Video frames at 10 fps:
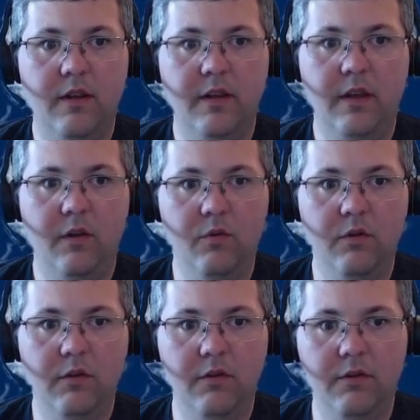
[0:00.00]

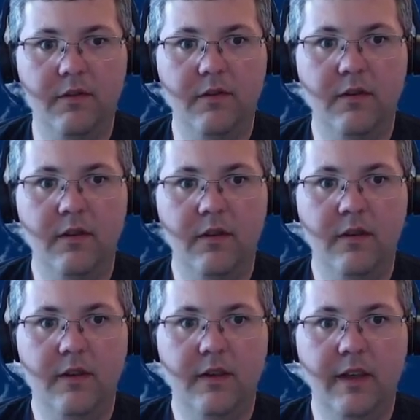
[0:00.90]
equals
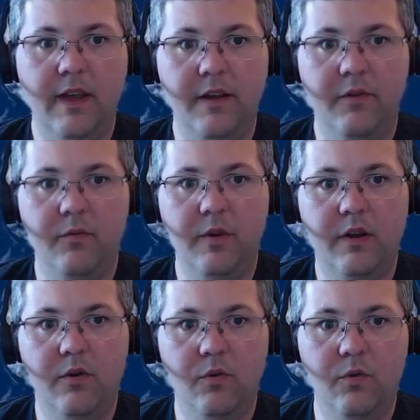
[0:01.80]
get
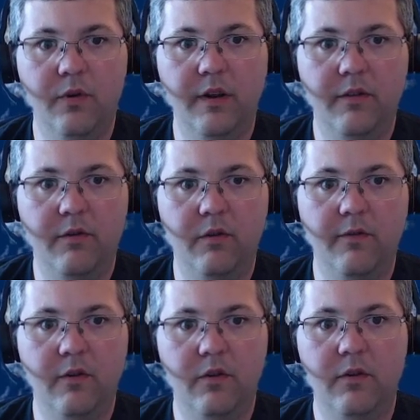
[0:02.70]
recording
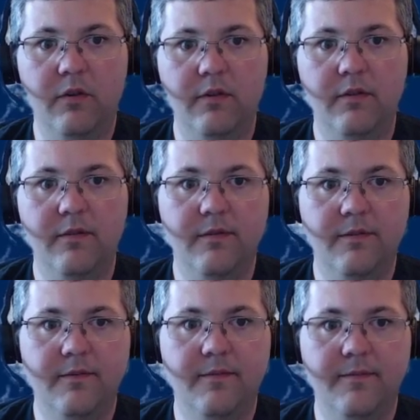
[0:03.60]
server,
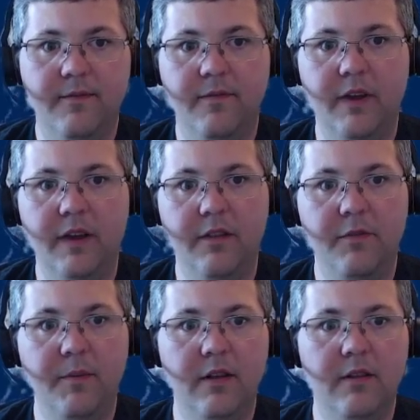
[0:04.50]
if I can
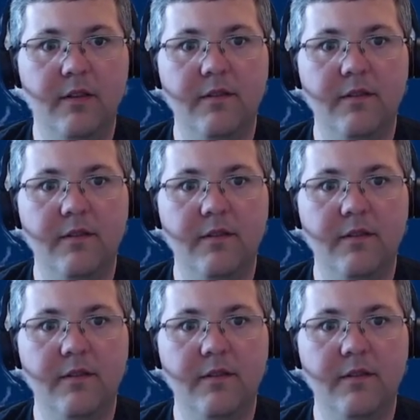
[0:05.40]
spell,